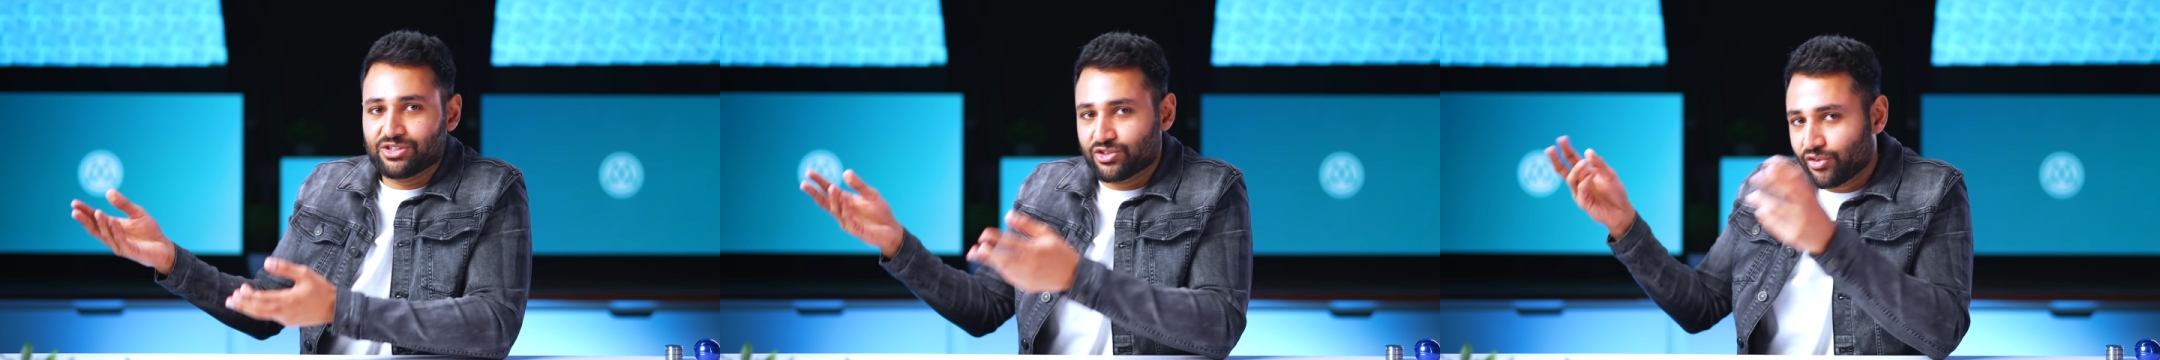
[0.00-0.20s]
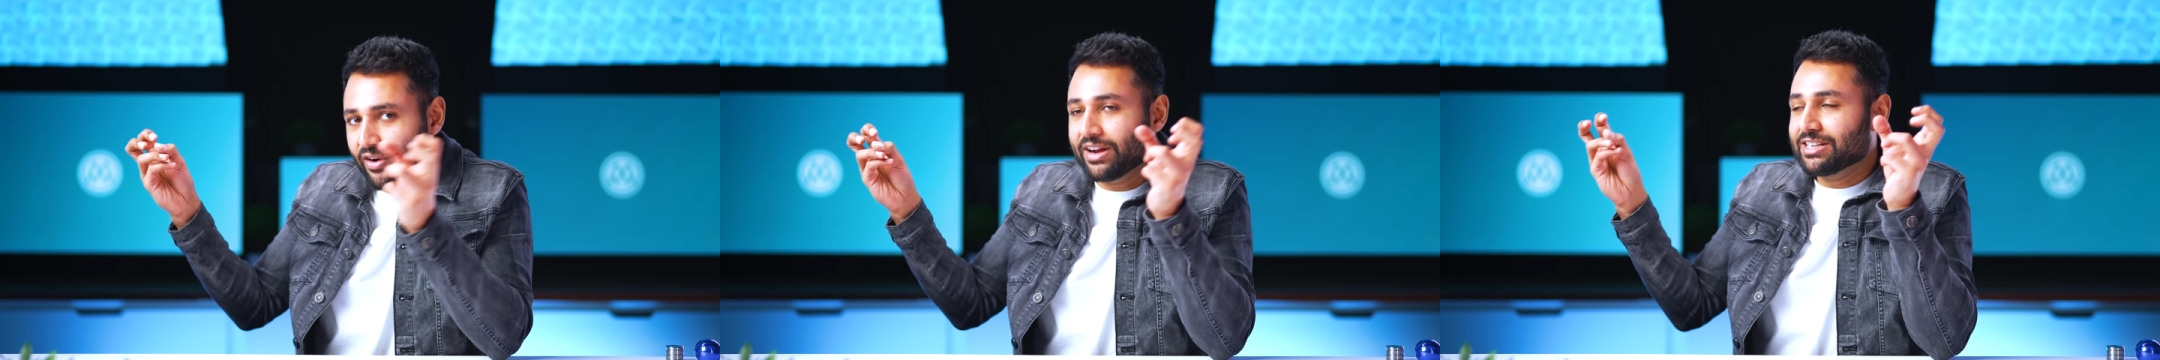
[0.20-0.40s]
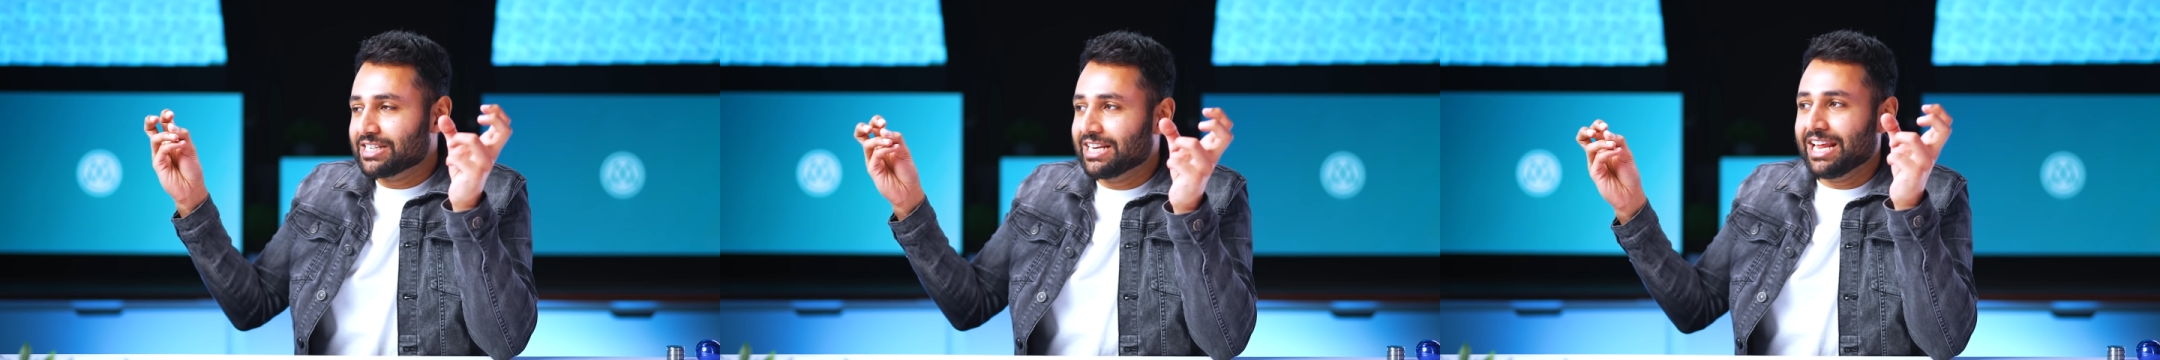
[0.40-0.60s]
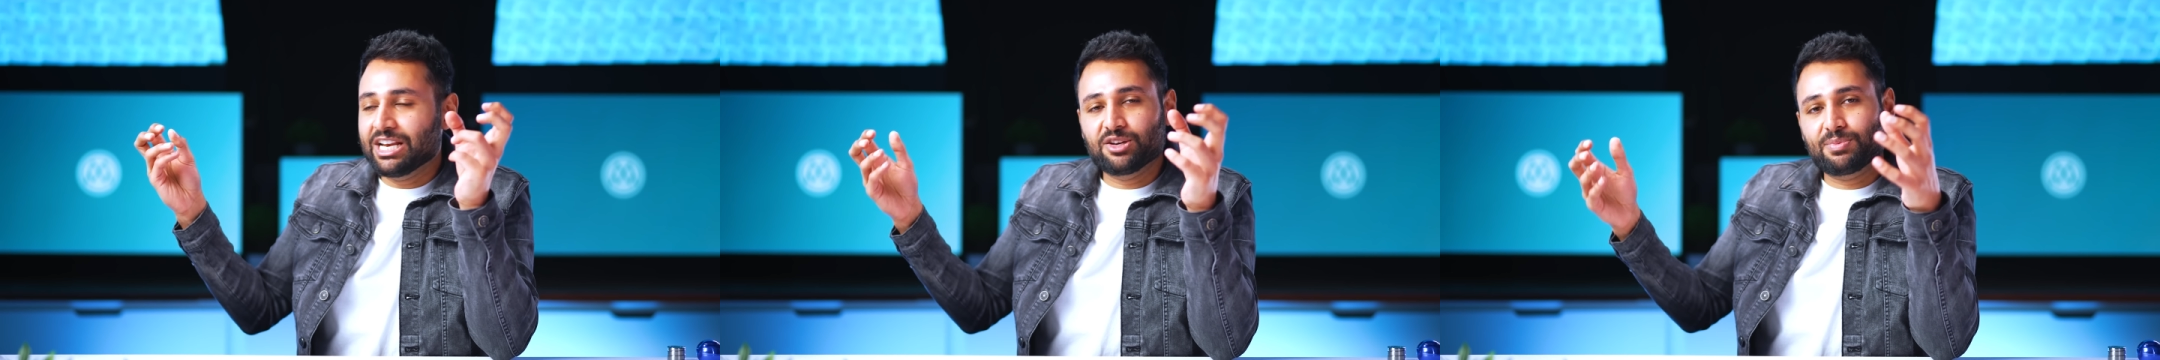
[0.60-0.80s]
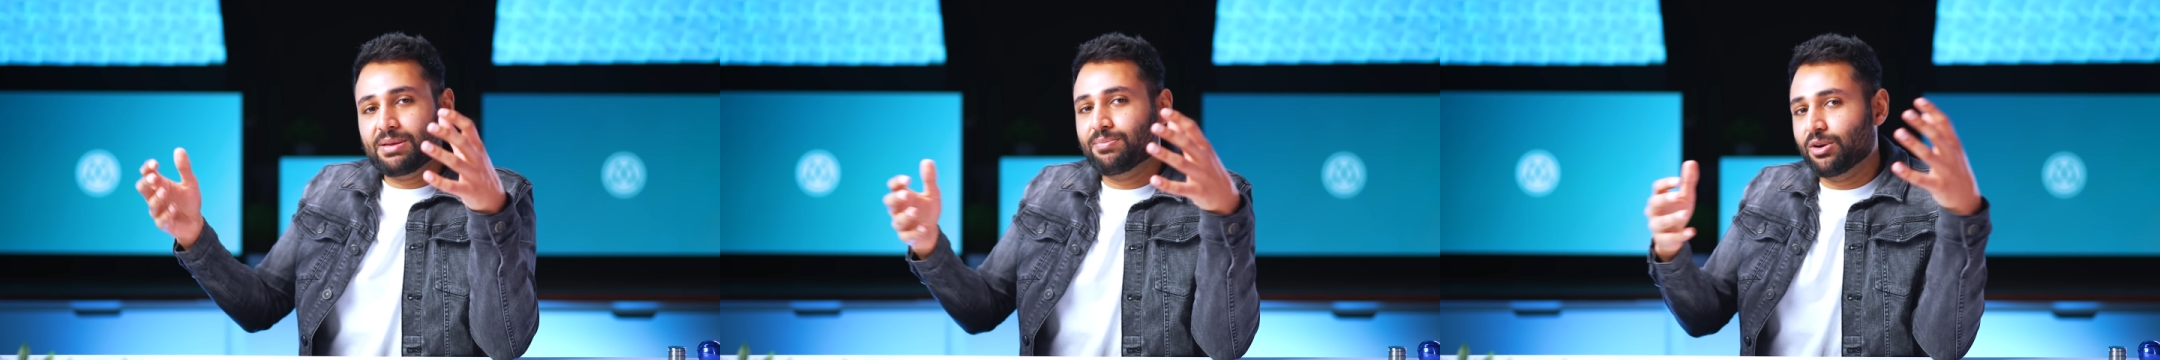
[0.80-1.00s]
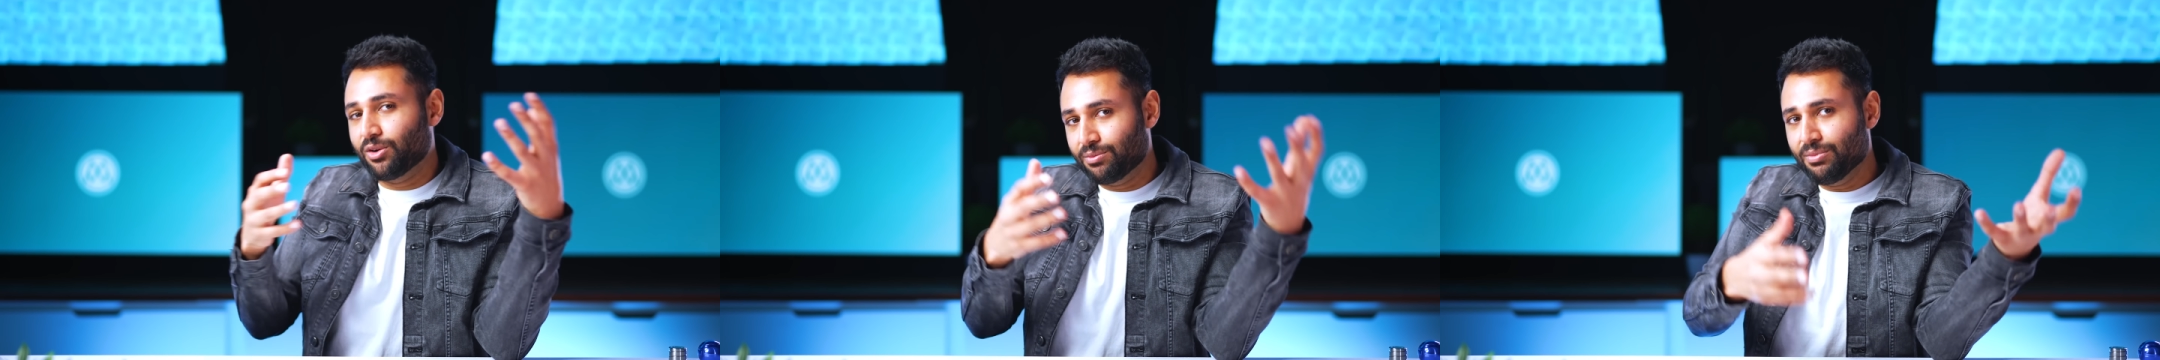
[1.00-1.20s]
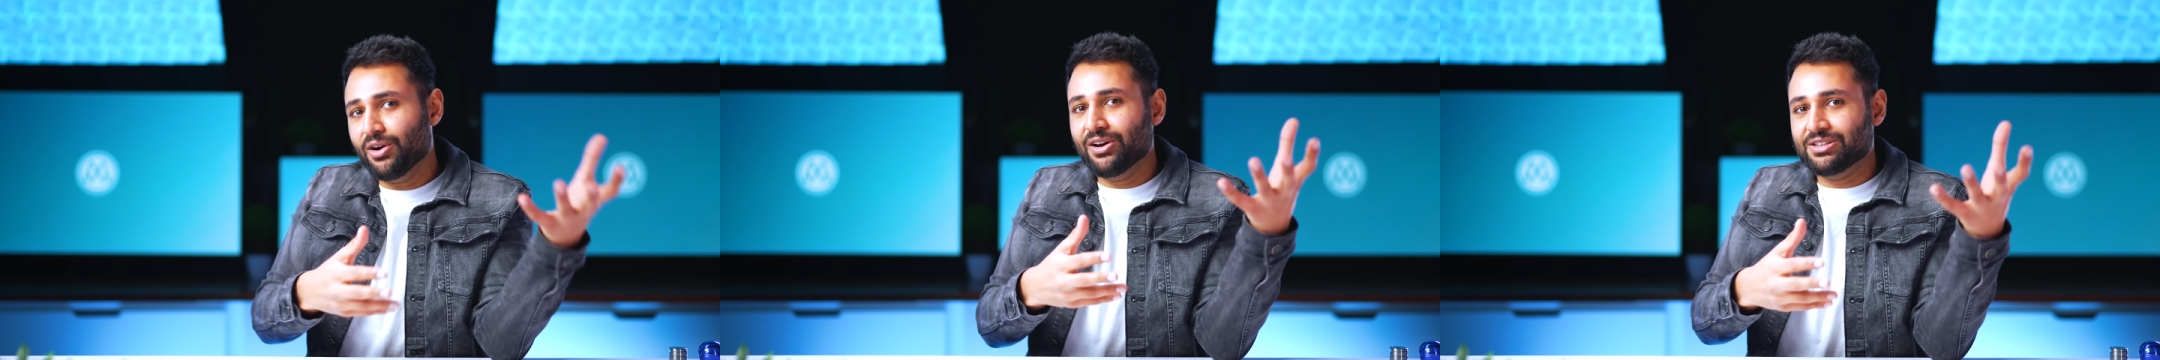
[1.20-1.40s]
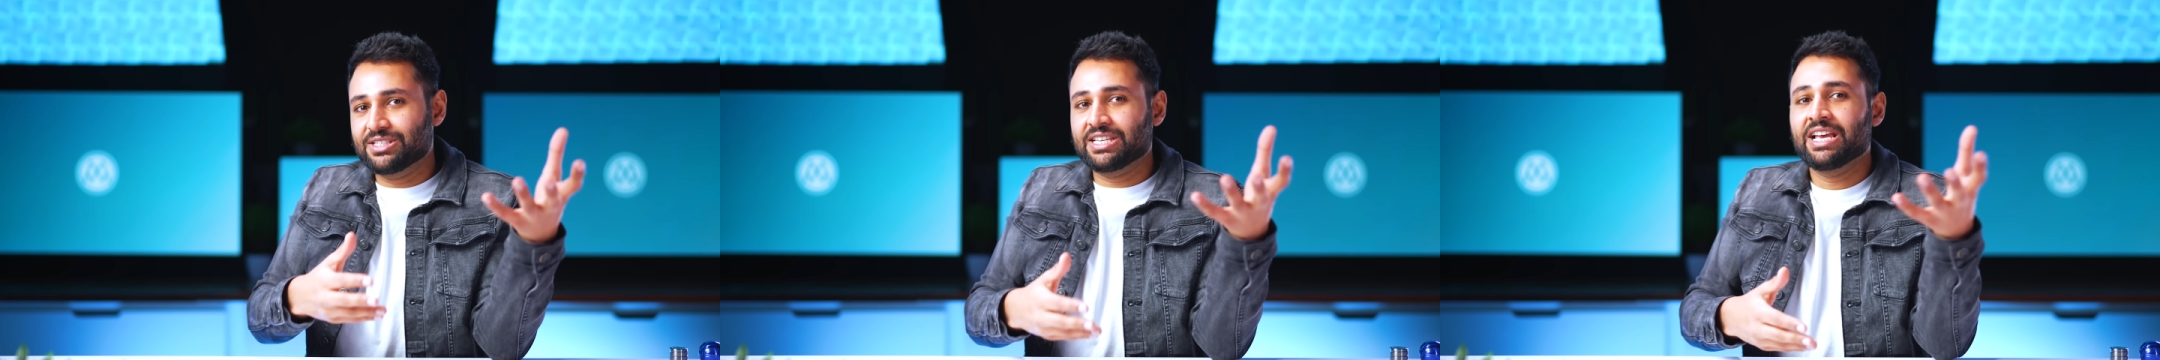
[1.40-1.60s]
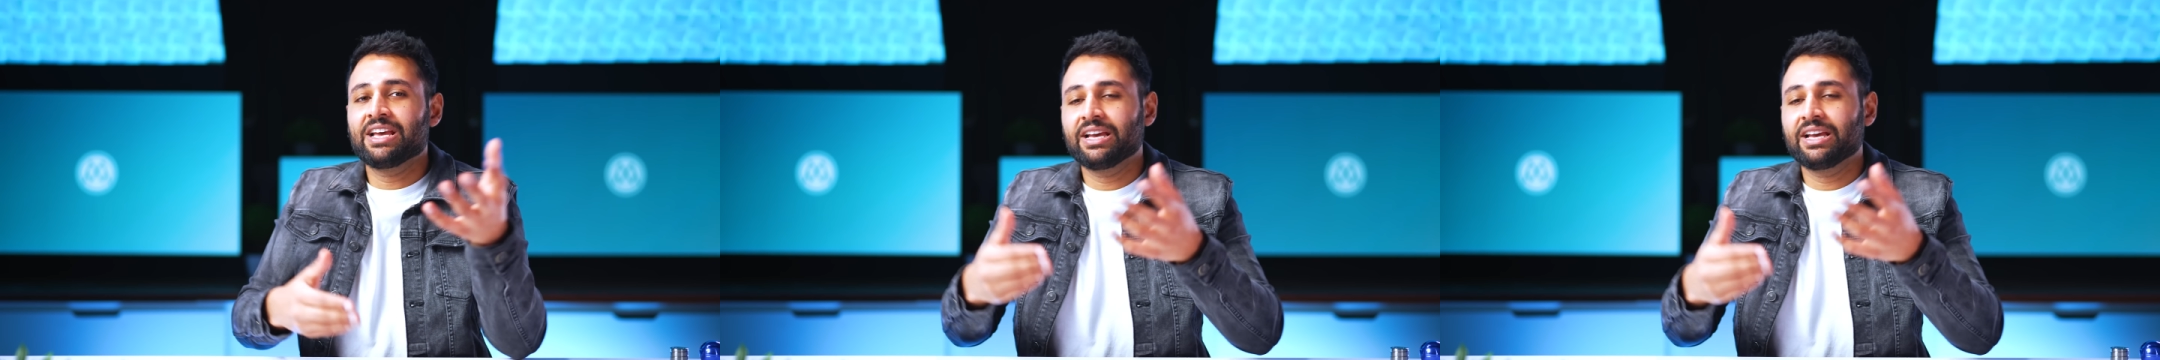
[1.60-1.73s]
trying to land people on Mars,